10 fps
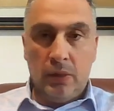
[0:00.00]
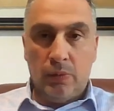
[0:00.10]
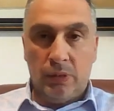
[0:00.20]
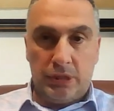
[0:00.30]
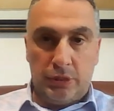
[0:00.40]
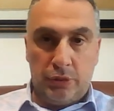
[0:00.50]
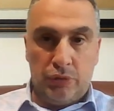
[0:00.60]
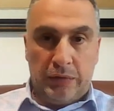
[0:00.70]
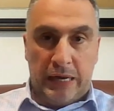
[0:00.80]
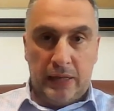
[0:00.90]
with the new
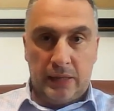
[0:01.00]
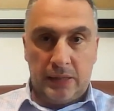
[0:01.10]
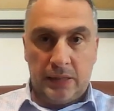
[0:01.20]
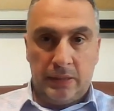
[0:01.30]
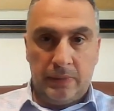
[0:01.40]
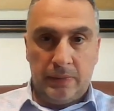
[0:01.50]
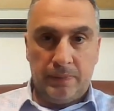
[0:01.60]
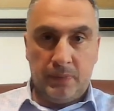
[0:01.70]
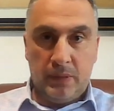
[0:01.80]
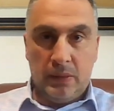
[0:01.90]
reality.
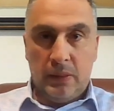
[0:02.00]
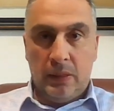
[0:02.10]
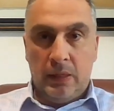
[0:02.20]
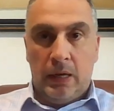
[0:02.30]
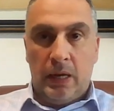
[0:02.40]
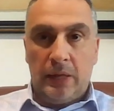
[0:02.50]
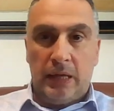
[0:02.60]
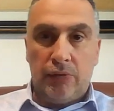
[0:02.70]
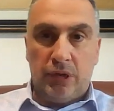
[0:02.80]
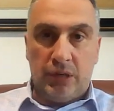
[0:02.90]
And
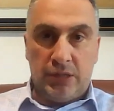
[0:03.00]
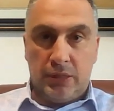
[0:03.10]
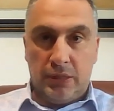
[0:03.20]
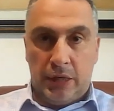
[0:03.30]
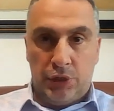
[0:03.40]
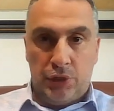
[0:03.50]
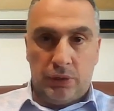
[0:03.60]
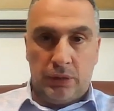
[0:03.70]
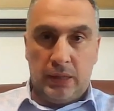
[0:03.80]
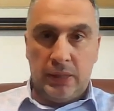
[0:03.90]
that
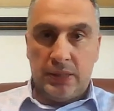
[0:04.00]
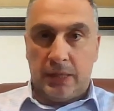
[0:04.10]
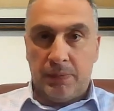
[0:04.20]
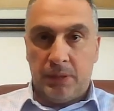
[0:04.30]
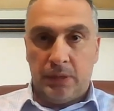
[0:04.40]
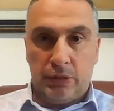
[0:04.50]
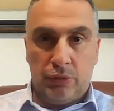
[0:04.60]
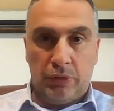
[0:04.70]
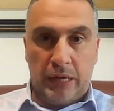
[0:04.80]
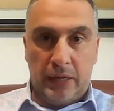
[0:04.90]
reconciliation and accepting the new
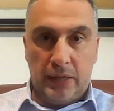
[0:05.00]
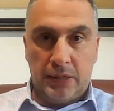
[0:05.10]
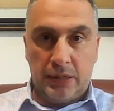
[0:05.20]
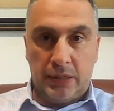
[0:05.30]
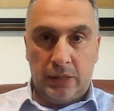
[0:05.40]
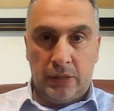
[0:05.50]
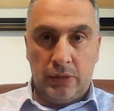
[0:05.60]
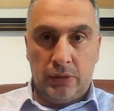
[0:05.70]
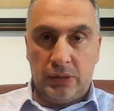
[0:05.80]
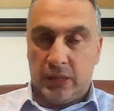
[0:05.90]
reality
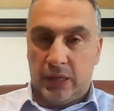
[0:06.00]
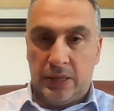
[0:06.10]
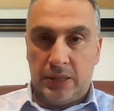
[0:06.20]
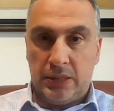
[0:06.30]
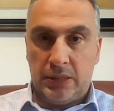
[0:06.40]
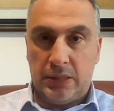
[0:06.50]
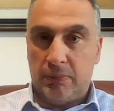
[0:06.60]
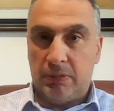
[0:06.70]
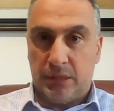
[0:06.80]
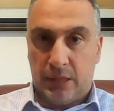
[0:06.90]
could take
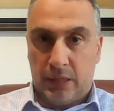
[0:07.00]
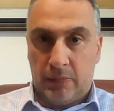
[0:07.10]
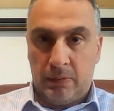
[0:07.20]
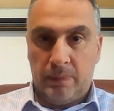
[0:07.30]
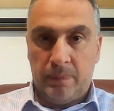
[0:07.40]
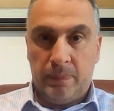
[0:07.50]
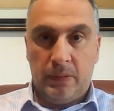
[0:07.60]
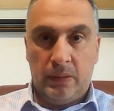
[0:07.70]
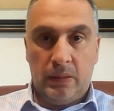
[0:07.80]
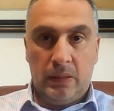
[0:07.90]
some time.
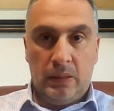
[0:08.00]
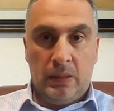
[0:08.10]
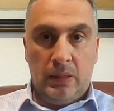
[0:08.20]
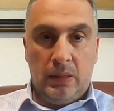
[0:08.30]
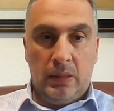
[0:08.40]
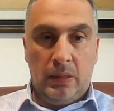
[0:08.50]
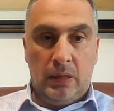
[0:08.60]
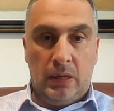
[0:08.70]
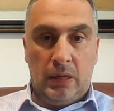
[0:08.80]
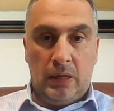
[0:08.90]

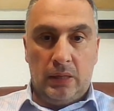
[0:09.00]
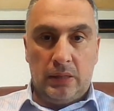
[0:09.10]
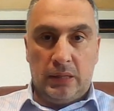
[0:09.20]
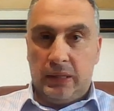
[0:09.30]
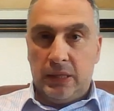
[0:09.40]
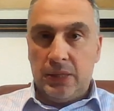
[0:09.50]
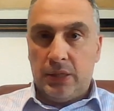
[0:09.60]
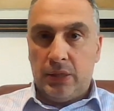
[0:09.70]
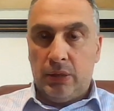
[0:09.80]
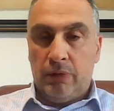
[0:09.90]
And at least,
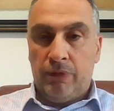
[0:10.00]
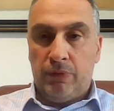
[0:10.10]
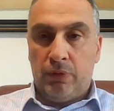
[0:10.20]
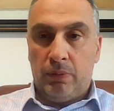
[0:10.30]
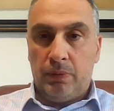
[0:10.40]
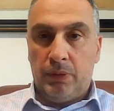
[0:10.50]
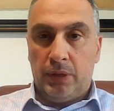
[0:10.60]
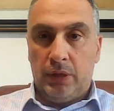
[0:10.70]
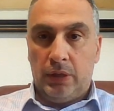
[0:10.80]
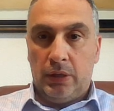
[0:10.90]
from
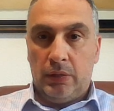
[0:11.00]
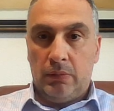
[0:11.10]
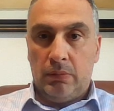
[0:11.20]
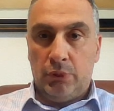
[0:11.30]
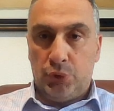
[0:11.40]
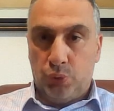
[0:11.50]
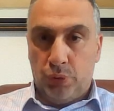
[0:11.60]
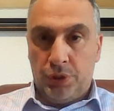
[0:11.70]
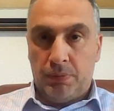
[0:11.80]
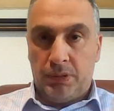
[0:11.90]
the
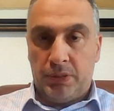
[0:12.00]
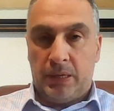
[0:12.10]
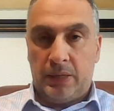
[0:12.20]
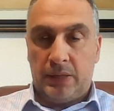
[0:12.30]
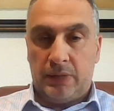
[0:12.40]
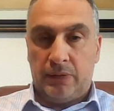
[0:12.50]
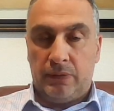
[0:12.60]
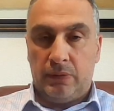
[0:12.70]
Georgian perspective,